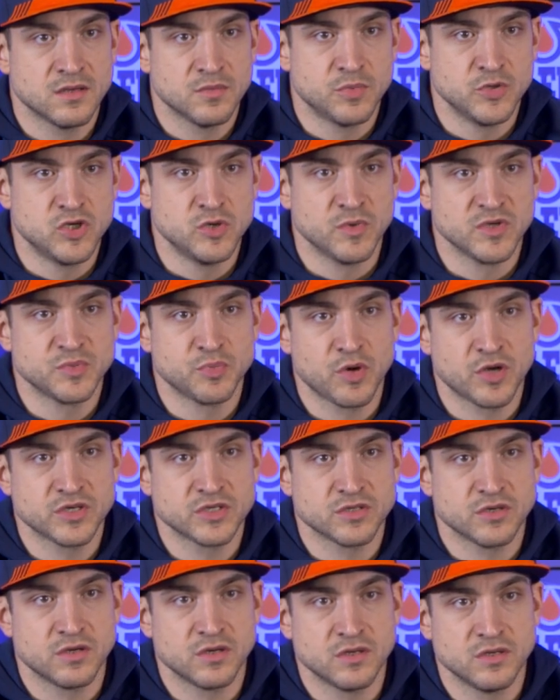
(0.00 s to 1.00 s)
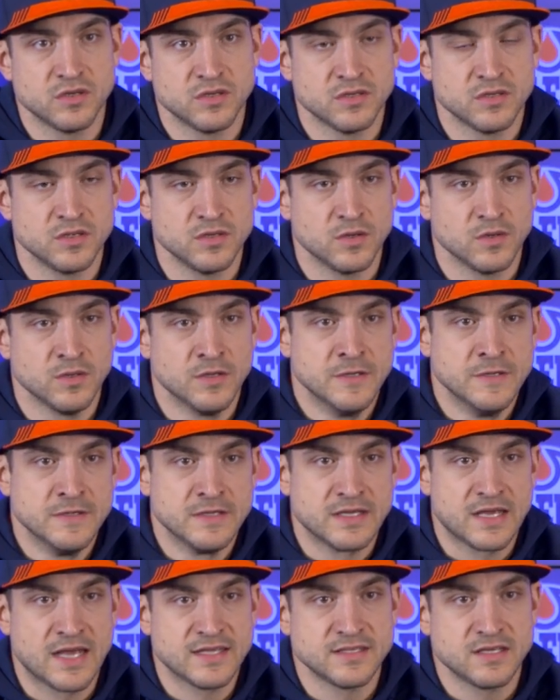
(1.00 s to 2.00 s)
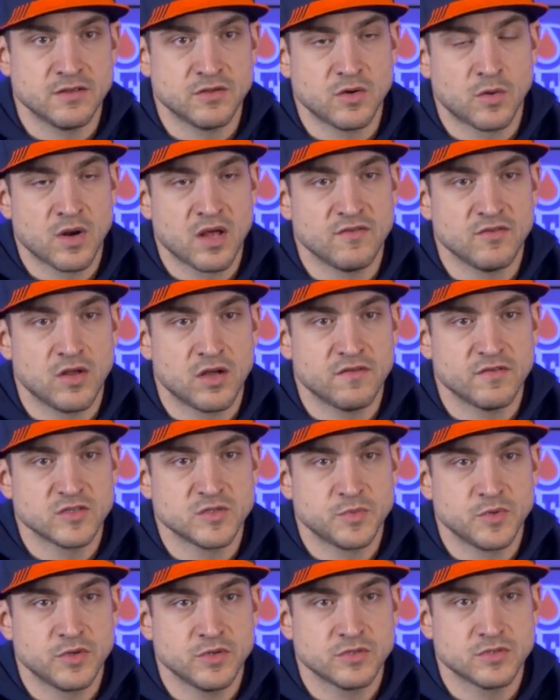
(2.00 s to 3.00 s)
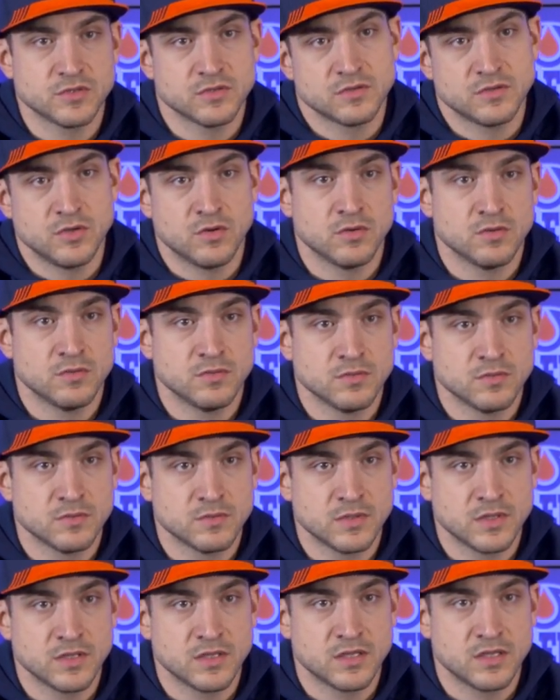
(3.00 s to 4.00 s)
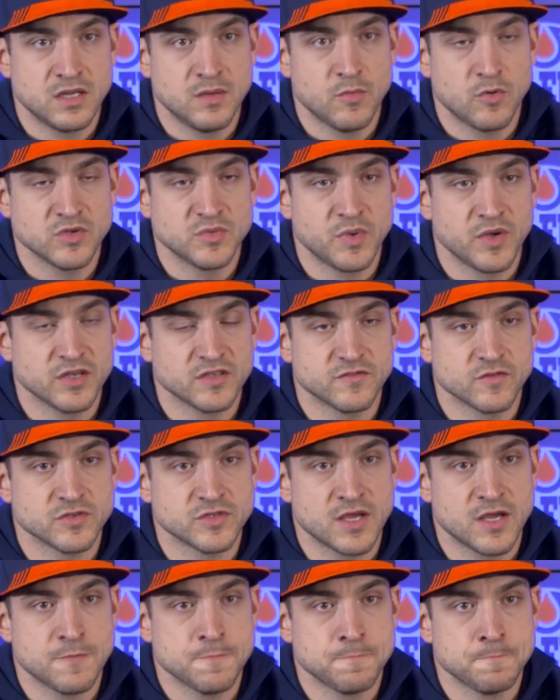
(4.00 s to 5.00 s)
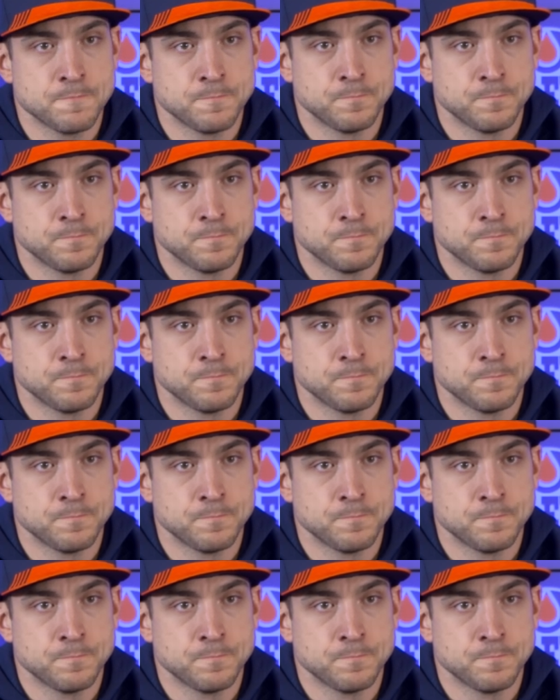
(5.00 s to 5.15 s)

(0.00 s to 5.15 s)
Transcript: put too much pressure on, you know, guys that either don't have a lot of experience or, you know, like Nemo is playing his first game.